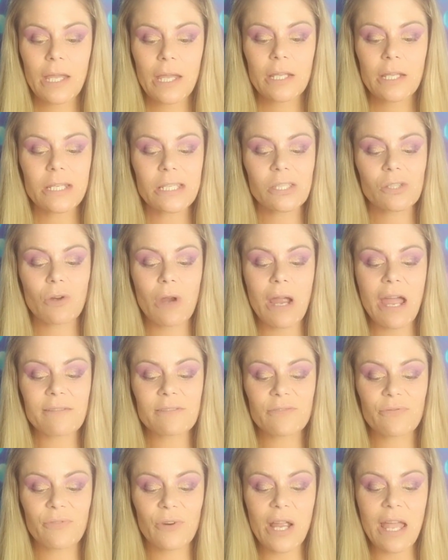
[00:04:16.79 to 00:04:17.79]

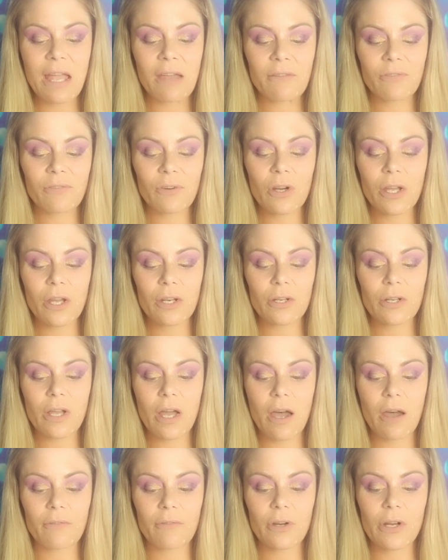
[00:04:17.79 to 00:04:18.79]
describes Forever
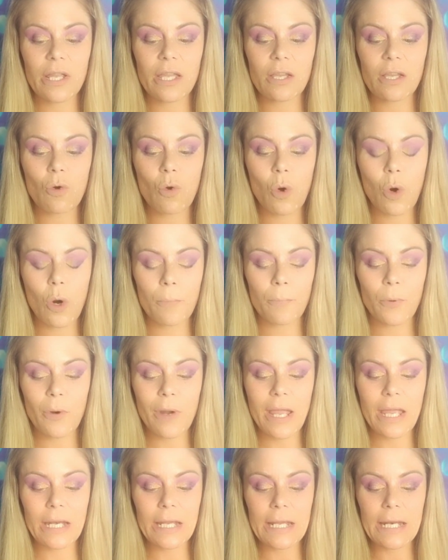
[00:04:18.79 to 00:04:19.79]
Undercover
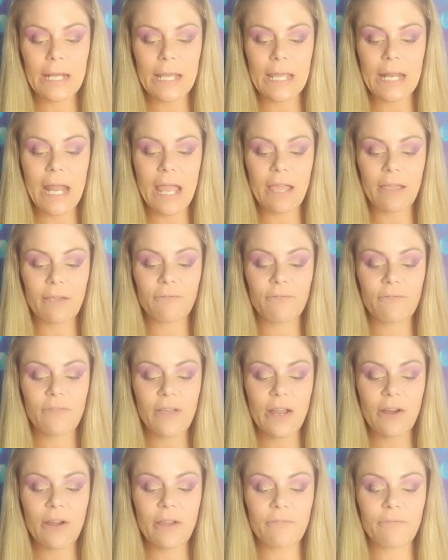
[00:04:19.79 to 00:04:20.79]
incorporated in a
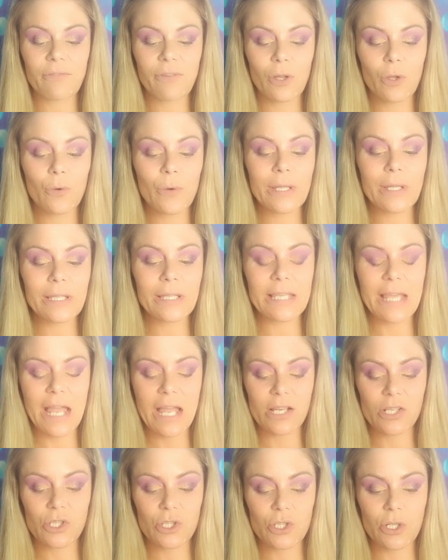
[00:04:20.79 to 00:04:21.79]
very fluid
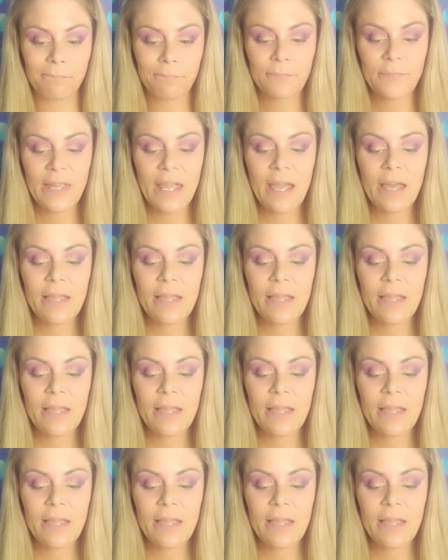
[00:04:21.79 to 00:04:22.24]
texture.